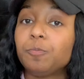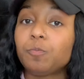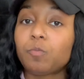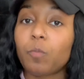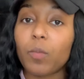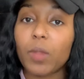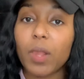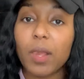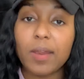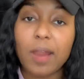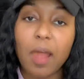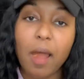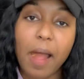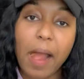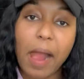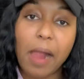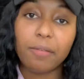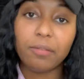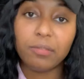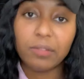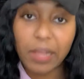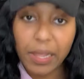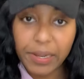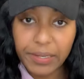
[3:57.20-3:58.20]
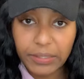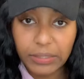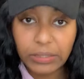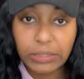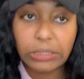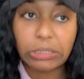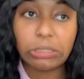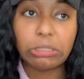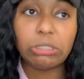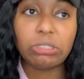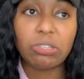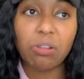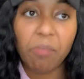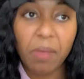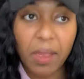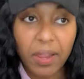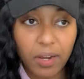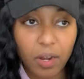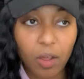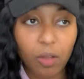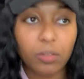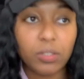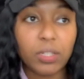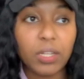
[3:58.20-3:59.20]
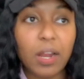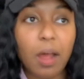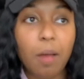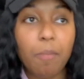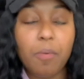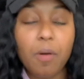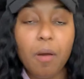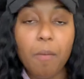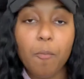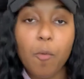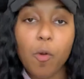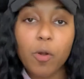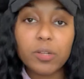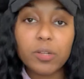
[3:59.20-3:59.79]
And I have lettuce and tomato. And then I put more